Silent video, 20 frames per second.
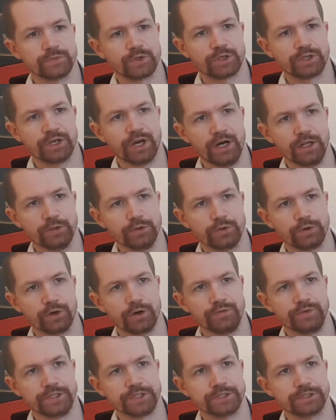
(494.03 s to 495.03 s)
color
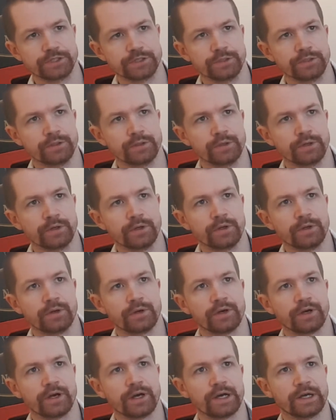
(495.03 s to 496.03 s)
of it,
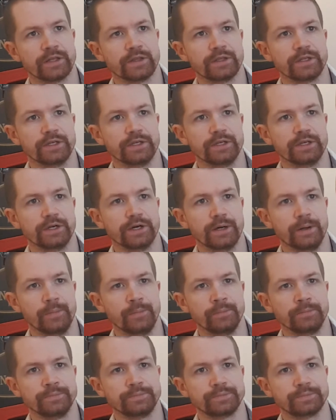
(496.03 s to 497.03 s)
and
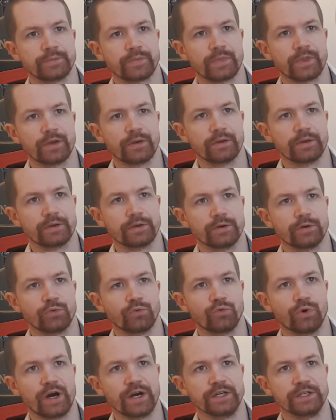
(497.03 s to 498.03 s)
the
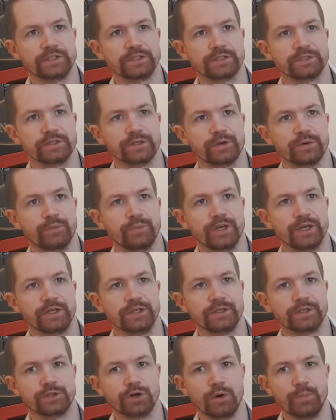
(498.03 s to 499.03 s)
white
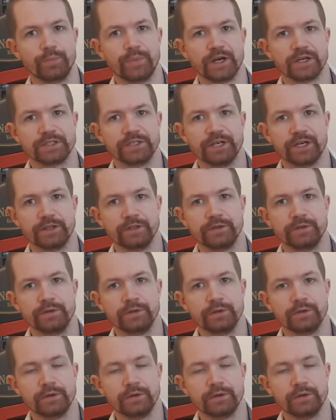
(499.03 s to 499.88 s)
big compact head.